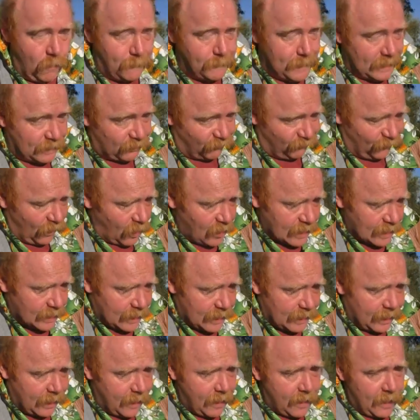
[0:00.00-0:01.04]
or
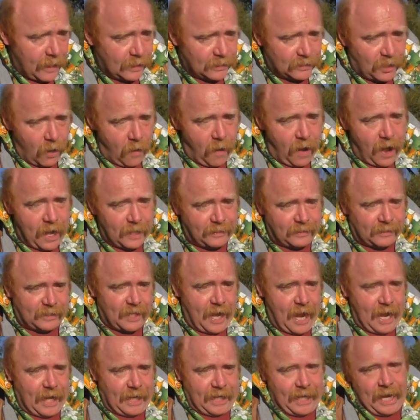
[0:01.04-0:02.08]
metaphorically, so I'd
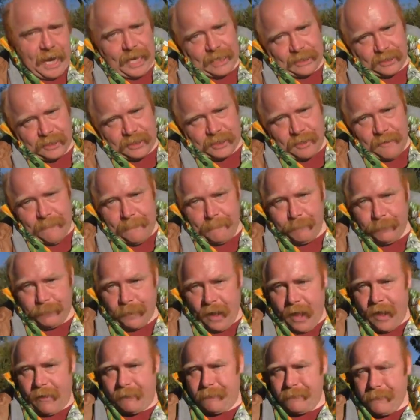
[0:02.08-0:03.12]
say yes.
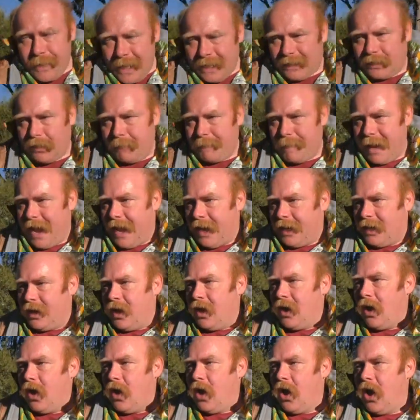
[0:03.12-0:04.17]
I've met a
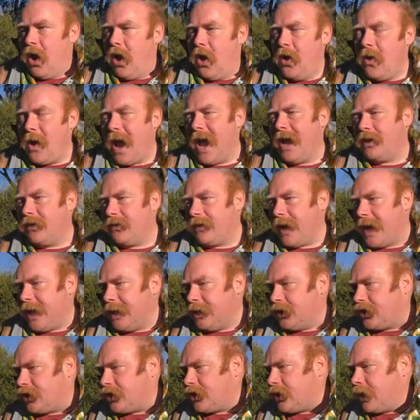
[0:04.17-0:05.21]
man who had a
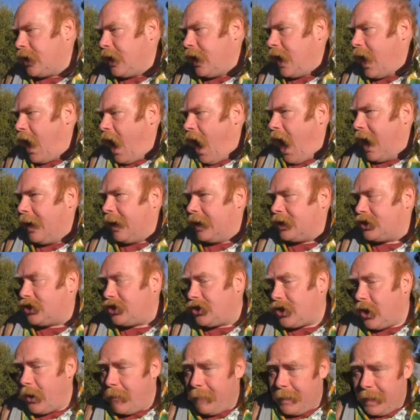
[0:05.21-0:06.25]
wrench. I
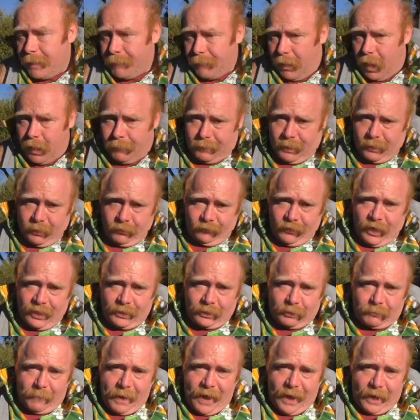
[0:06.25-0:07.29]
assume he might be the
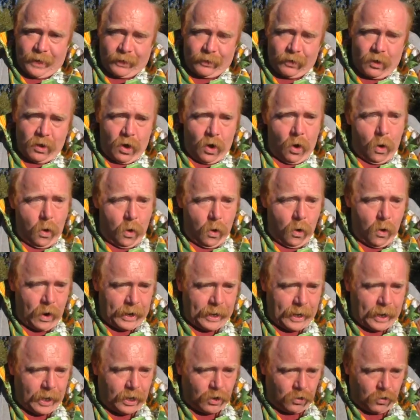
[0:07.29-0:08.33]
wrench man, or
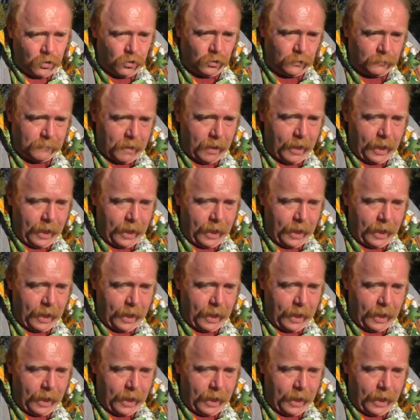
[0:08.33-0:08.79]
he could